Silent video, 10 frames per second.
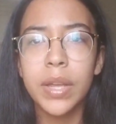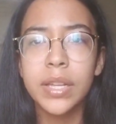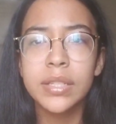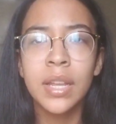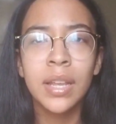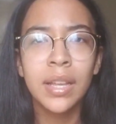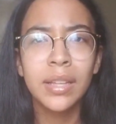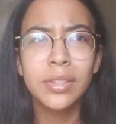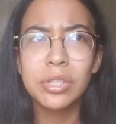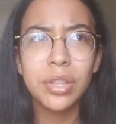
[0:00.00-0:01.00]
And
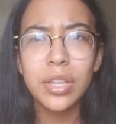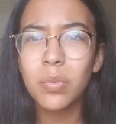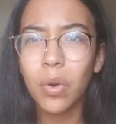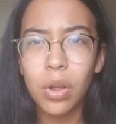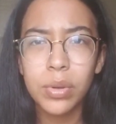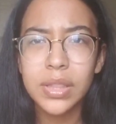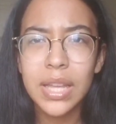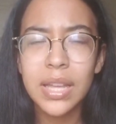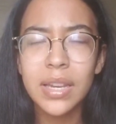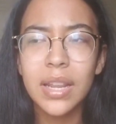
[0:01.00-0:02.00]
there's nothing wrong with
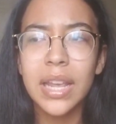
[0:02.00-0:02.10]
that,